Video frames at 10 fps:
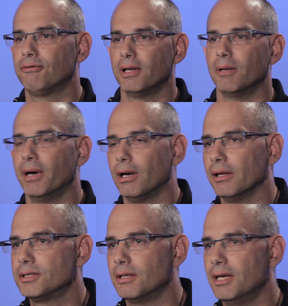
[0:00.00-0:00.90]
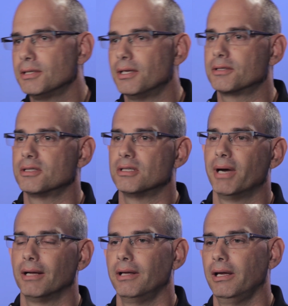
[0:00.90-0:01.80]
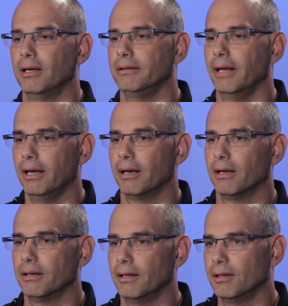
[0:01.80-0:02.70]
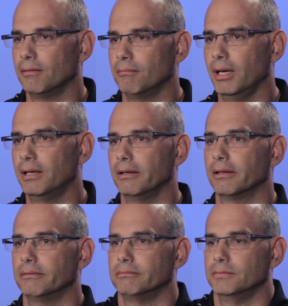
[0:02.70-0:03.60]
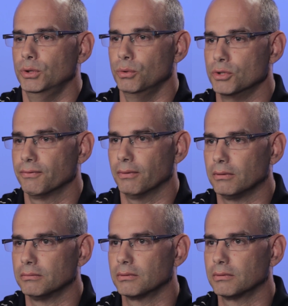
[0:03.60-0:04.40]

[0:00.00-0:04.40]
Fundamentally, statistics is about taking data and then making it useful,